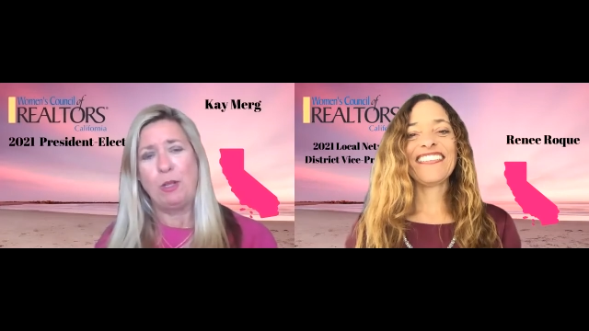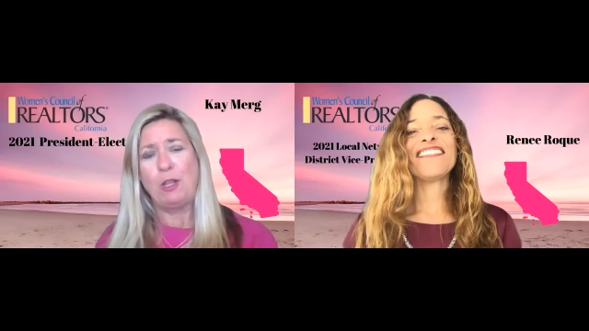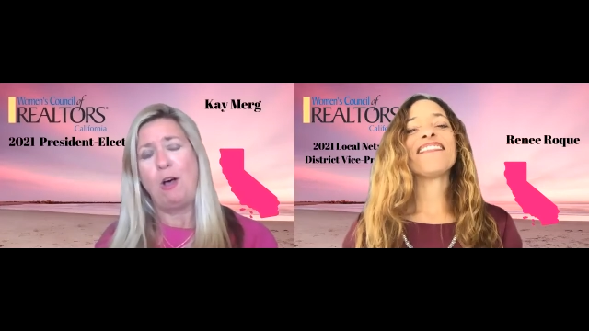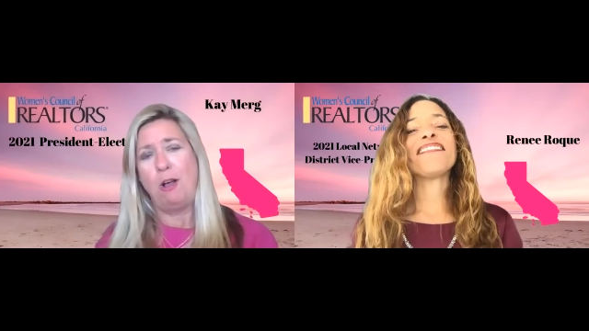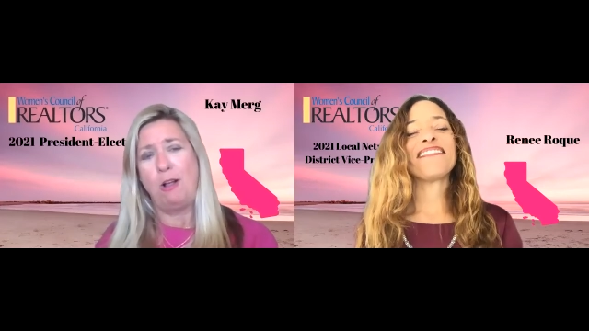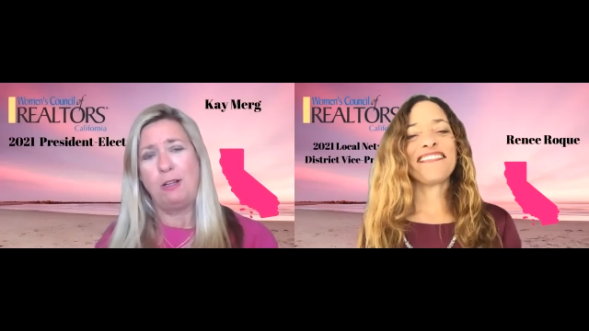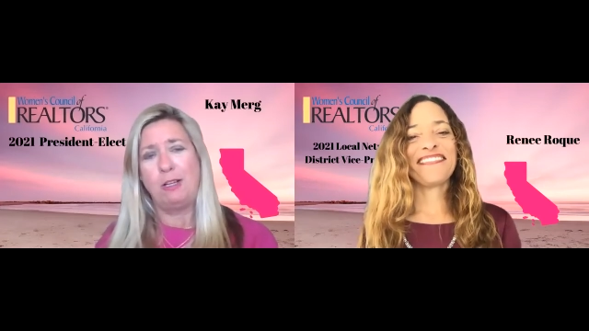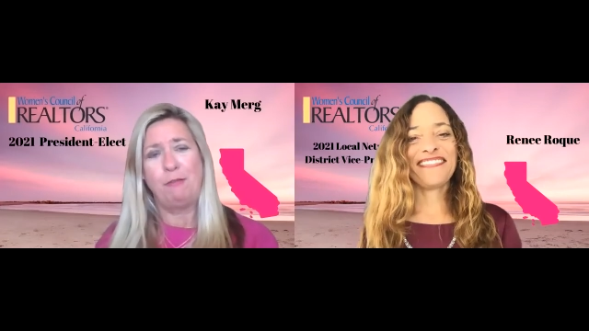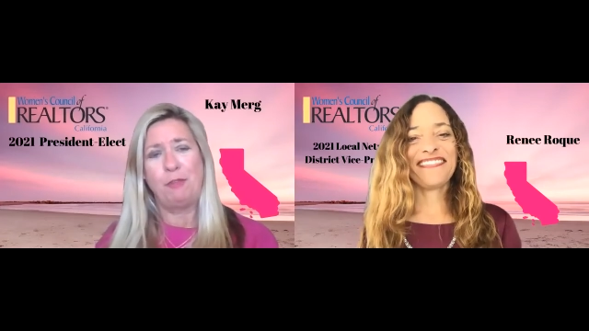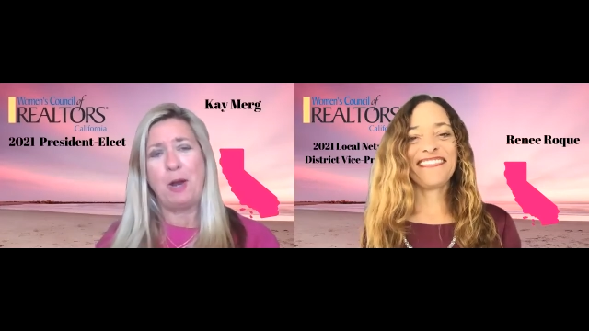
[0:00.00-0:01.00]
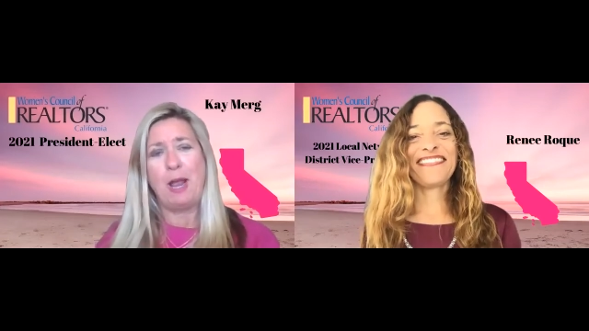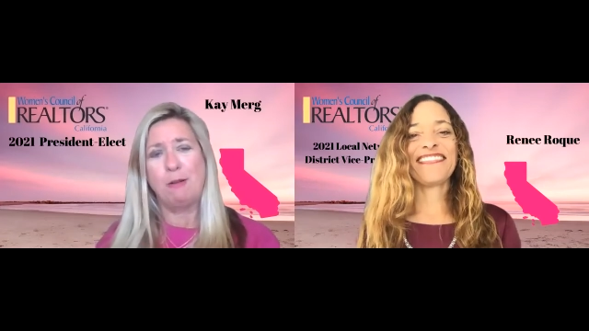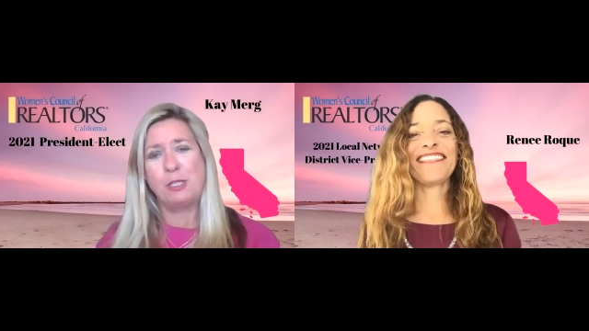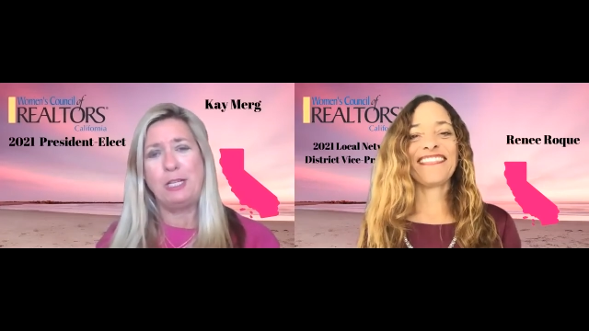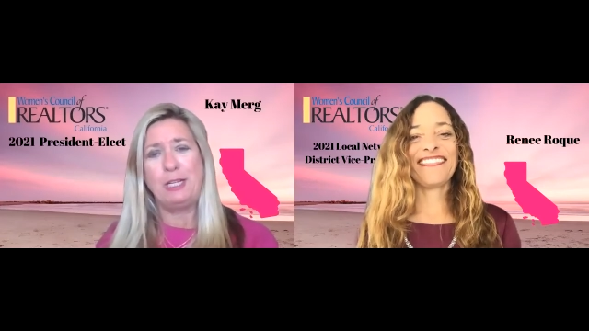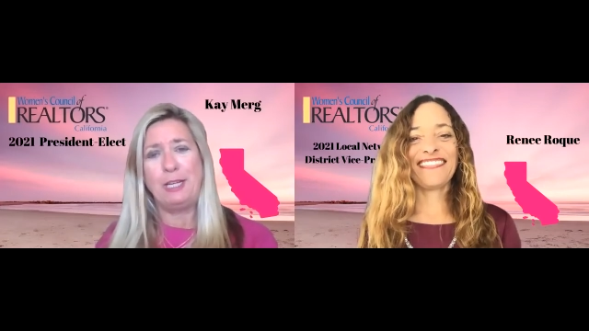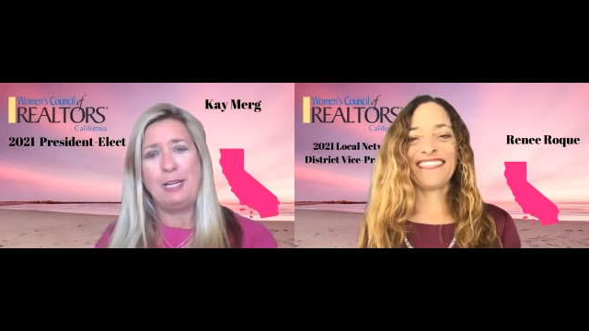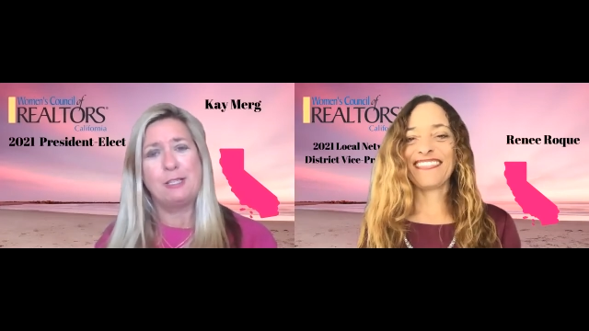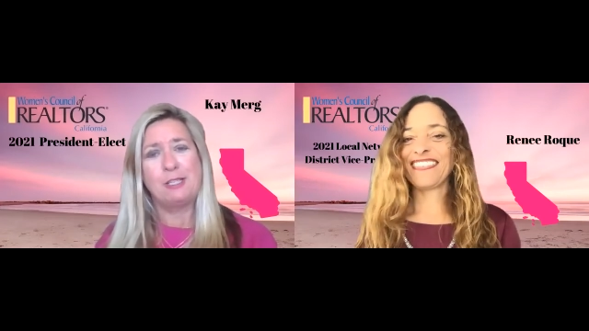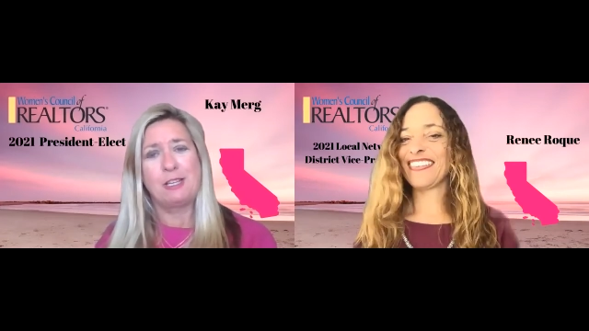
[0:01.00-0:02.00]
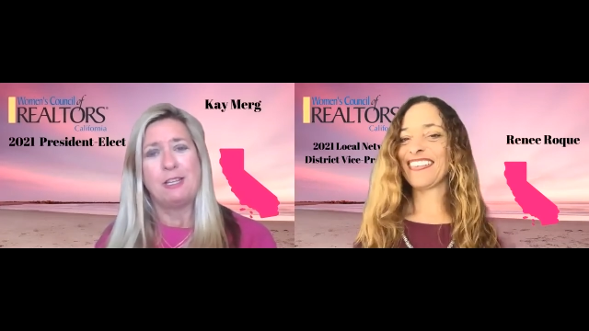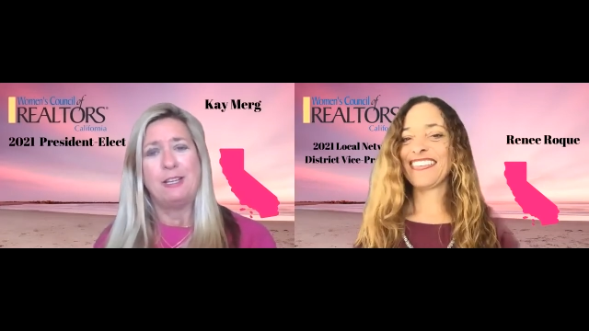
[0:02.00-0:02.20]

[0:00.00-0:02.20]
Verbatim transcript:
Speaker 1: all of their housing needs.